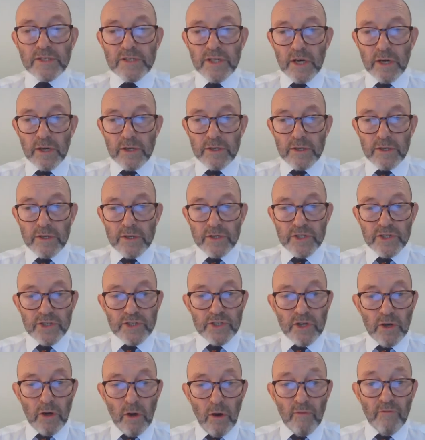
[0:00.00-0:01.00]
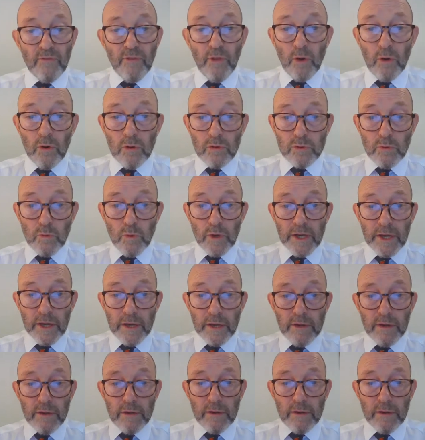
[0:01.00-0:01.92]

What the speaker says: darkness of the hoodwink.